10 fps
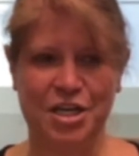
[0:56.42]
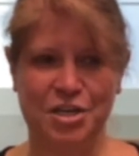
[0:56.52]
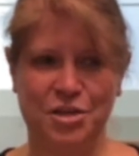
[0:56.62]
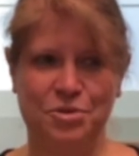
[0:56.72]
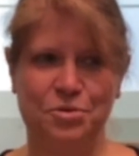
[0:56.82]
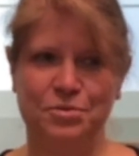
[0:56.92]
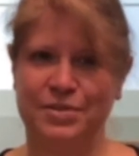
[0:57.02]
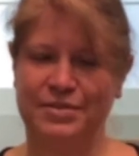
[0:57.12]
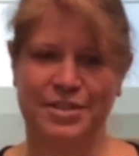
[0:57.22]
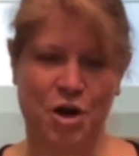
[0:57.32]
you
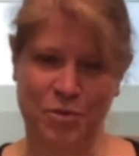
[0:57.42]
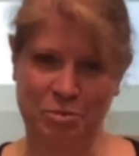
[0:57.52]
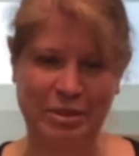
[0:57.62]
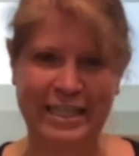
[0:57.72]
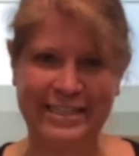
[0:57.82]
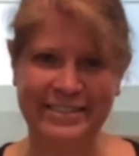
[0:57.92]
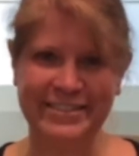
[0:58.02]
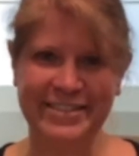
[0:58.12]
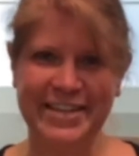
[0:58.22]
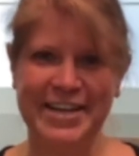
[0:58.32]
start with a
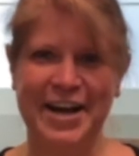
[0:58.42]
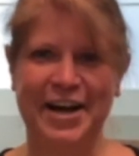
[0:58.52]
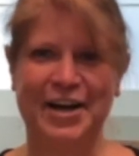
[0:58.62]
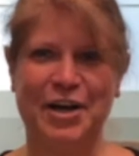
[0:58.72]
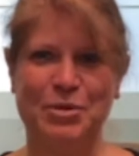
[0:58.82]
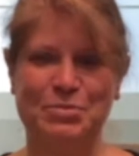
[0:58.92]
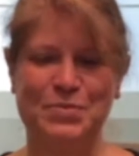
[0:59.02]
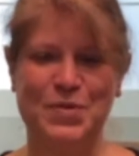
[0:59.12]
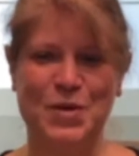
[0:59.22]
plan, um,